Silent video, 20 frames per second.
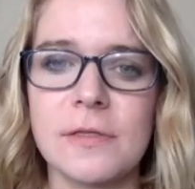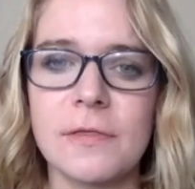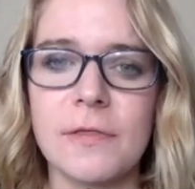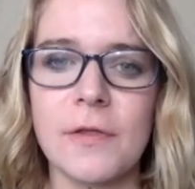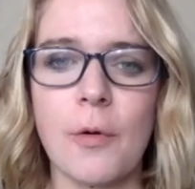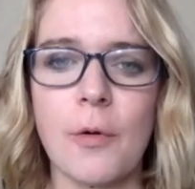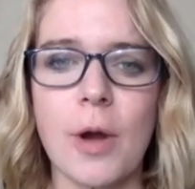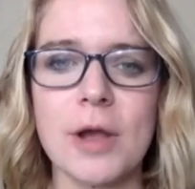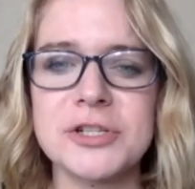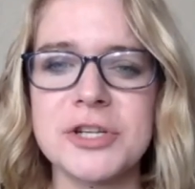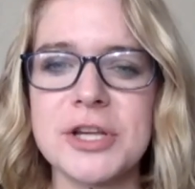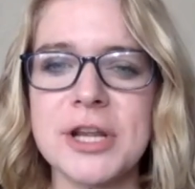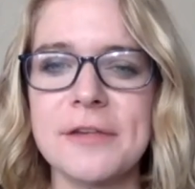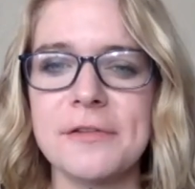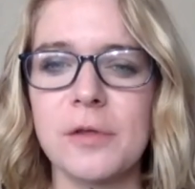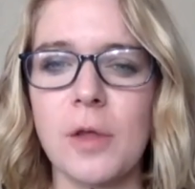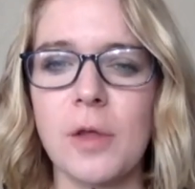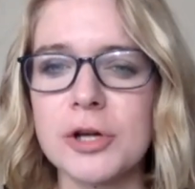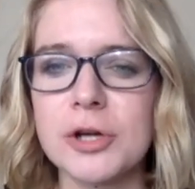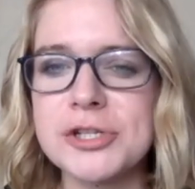the question
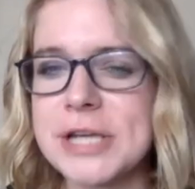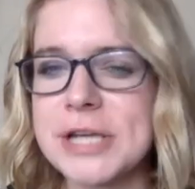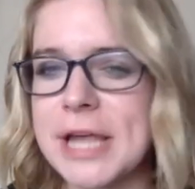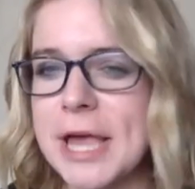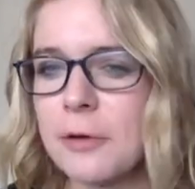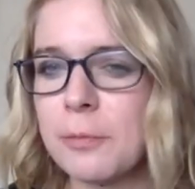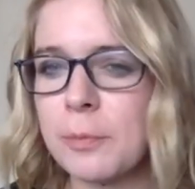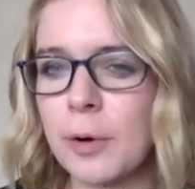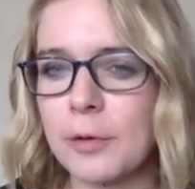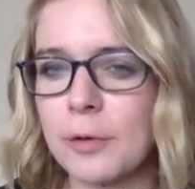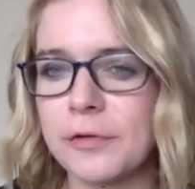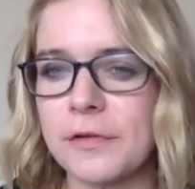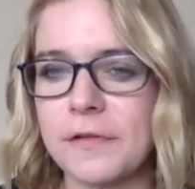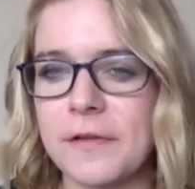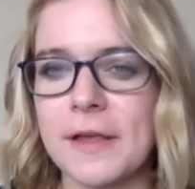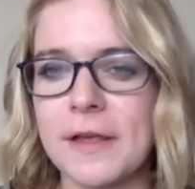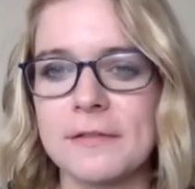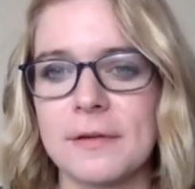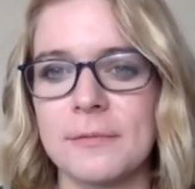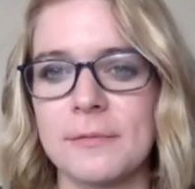is, large-scale
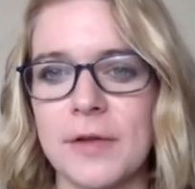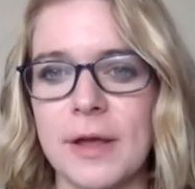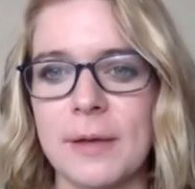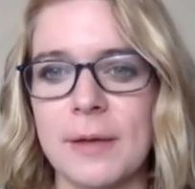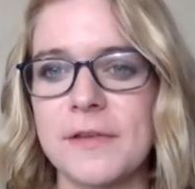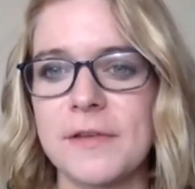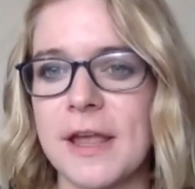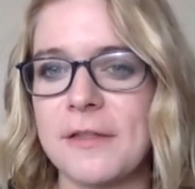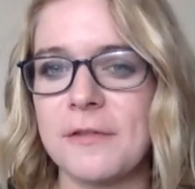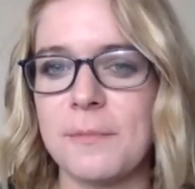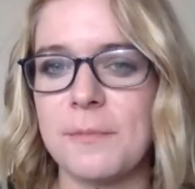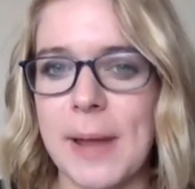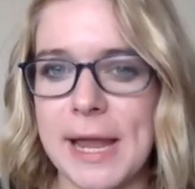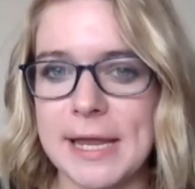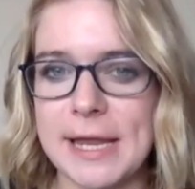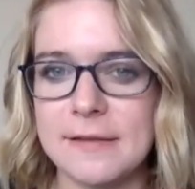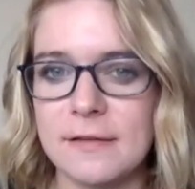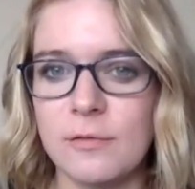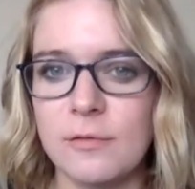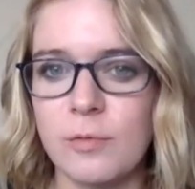processing sometimes gets
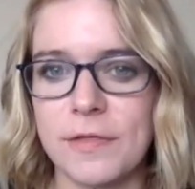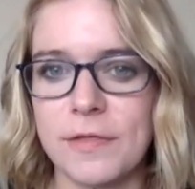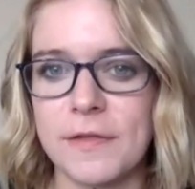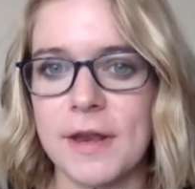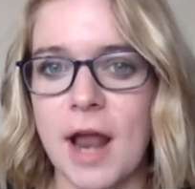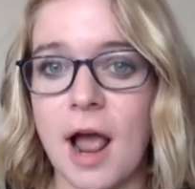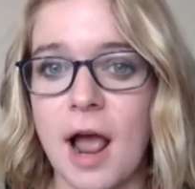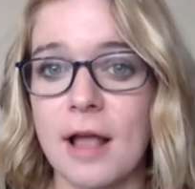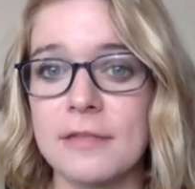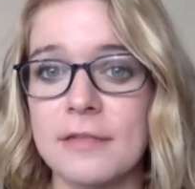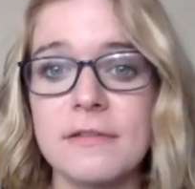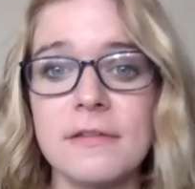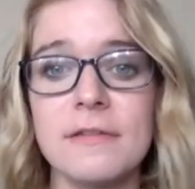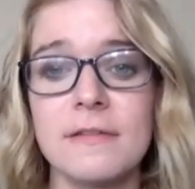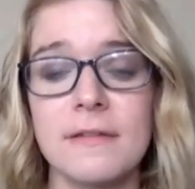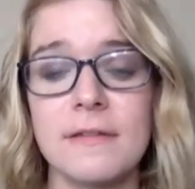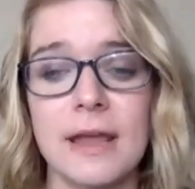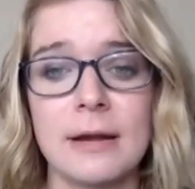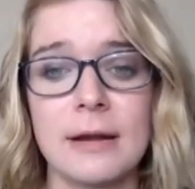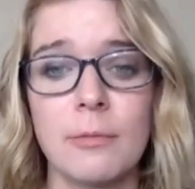painted with an
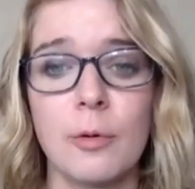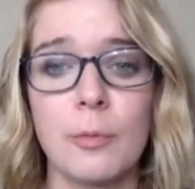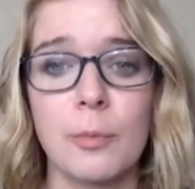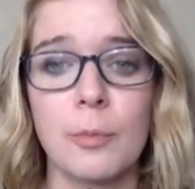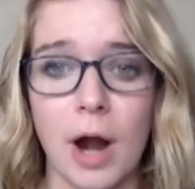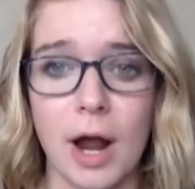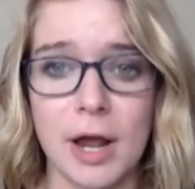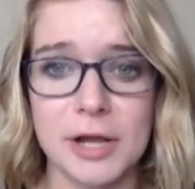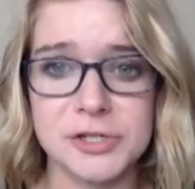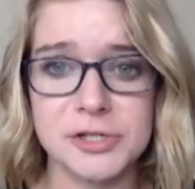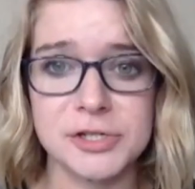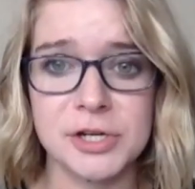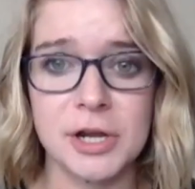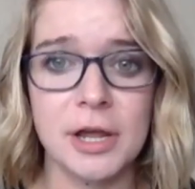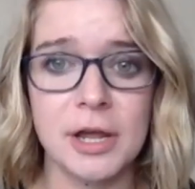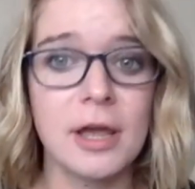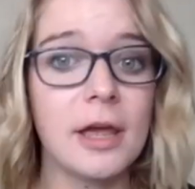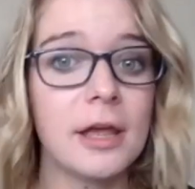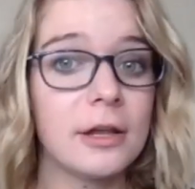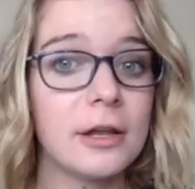unsustainable brush,
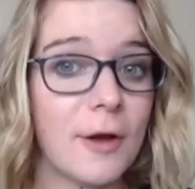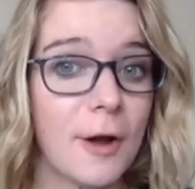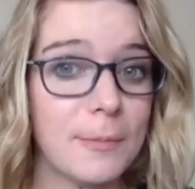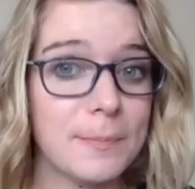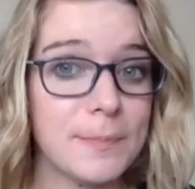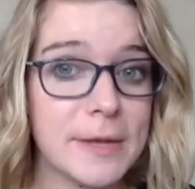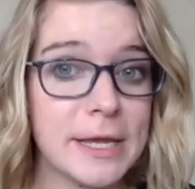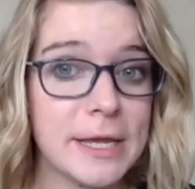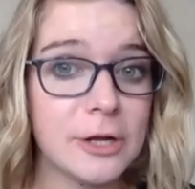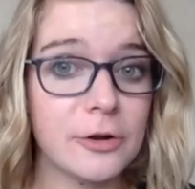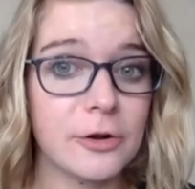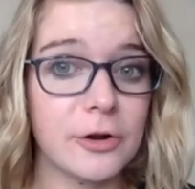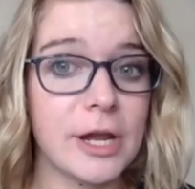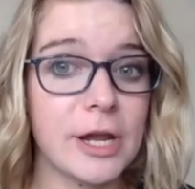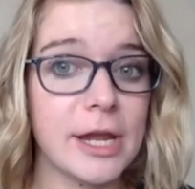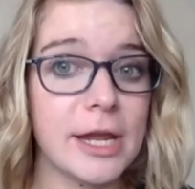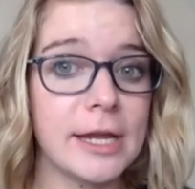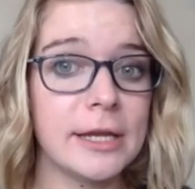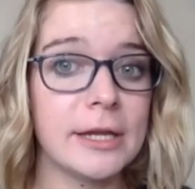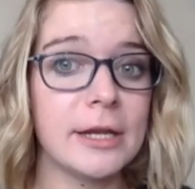not being
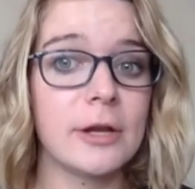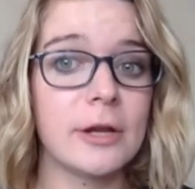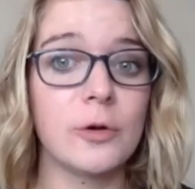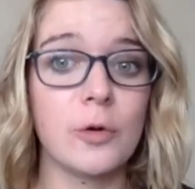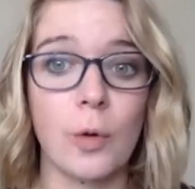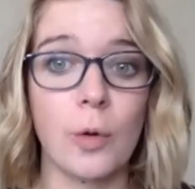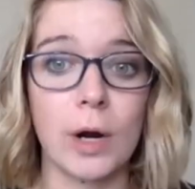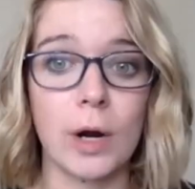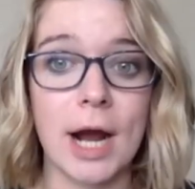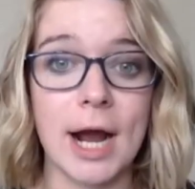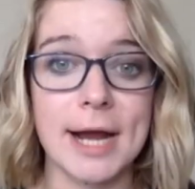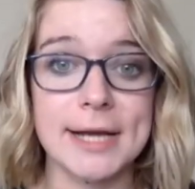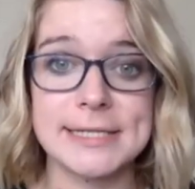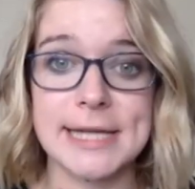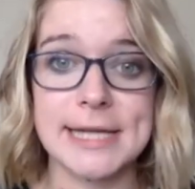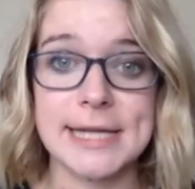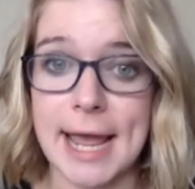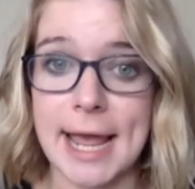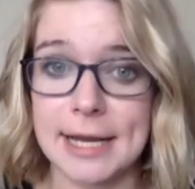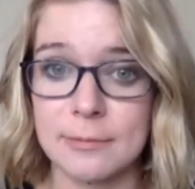green nor kind
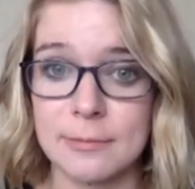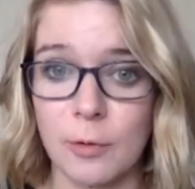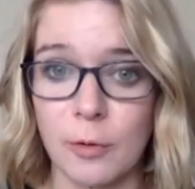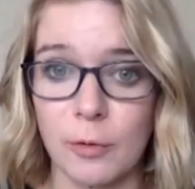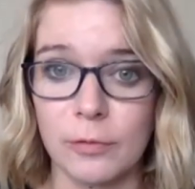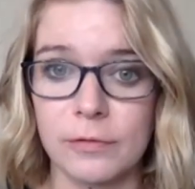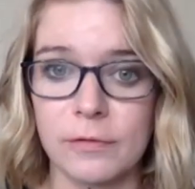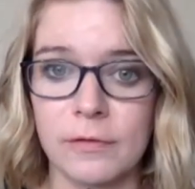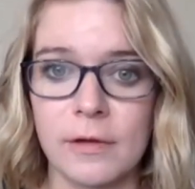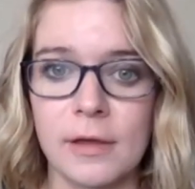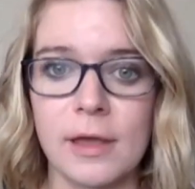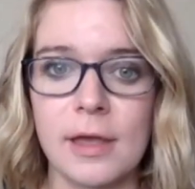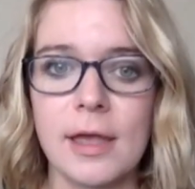to animals.